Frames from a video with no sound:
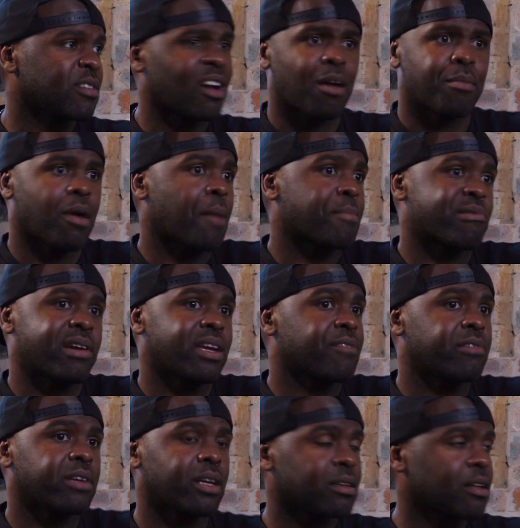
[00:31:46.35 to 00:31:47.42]
Like I pray
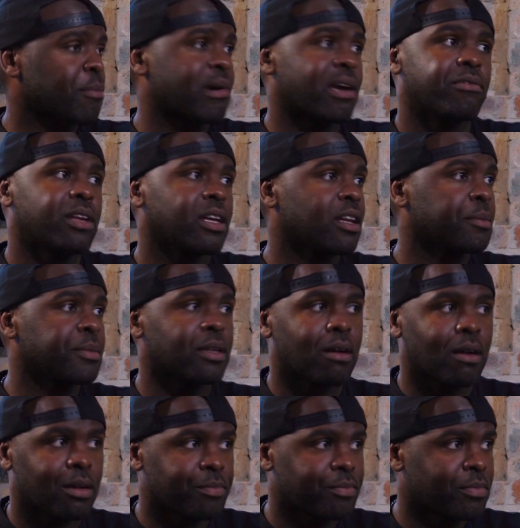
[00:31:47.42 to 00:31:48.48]
every day. I pray every day that I'm in the
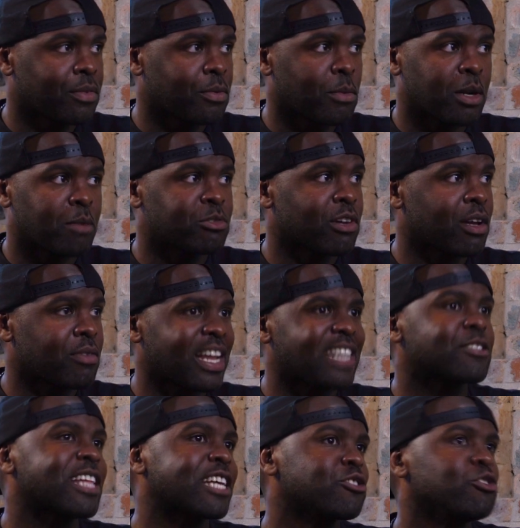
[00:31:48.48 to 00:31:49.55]
car when I'm driving.
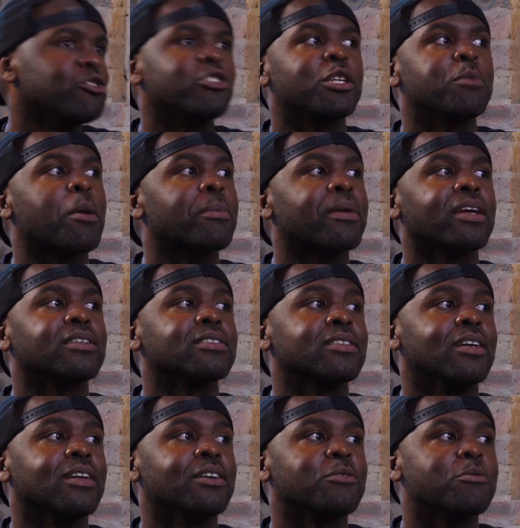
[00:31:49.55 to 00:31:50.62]
That's usually my place,
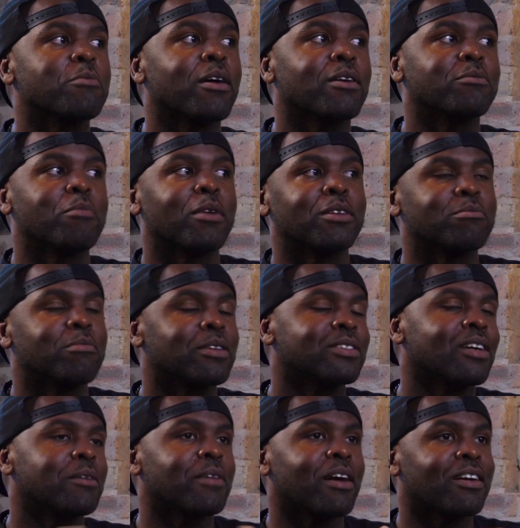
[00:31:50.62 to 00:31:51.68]
my
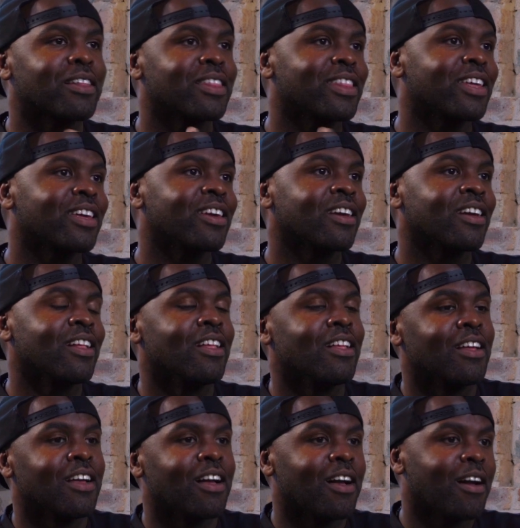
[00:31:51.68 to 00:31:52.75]
time that I can think.
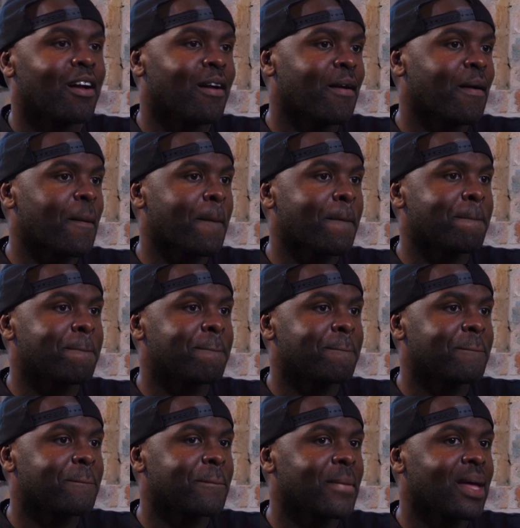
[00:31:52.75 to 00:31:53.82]

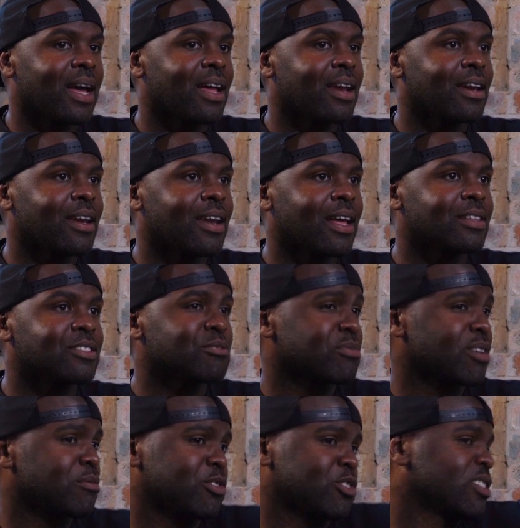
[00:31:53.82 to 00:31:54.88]
And
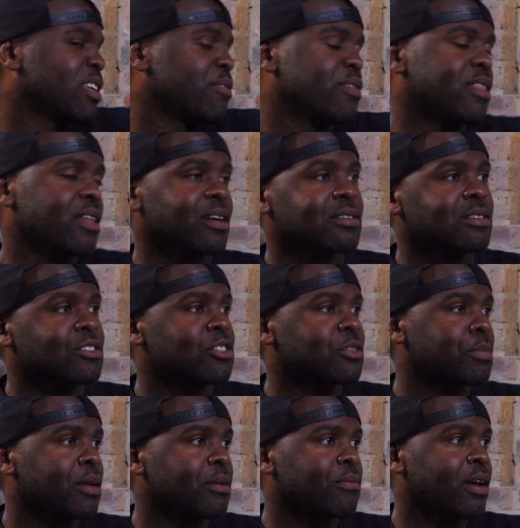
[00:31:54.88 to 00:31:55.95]
sometimes just giving thanks and just
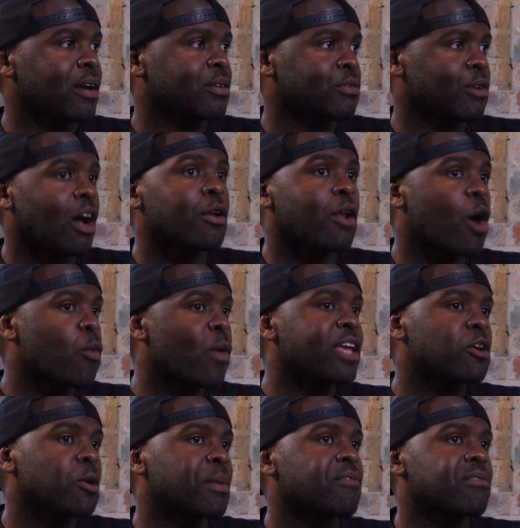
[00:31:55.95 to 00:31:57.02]
being thankful. I
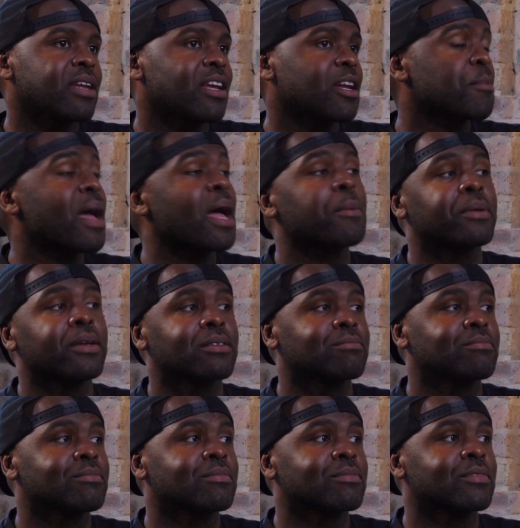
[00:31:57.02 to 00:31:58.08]
wake up every day and I'm happy.
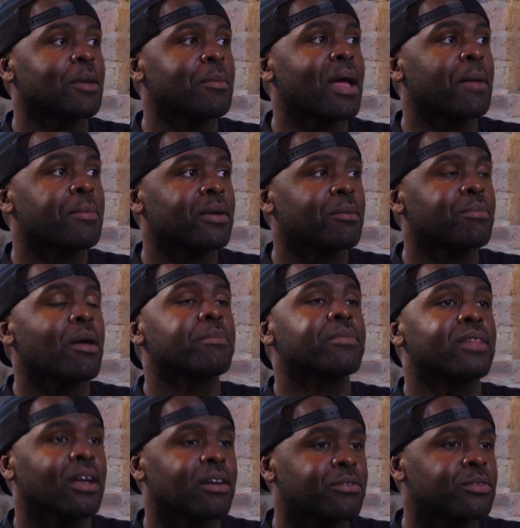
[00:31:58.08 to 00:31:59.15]
I'm
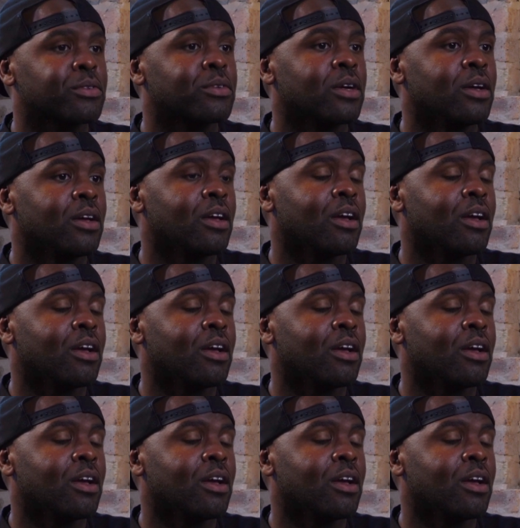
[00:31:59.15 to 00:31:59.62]
thankful.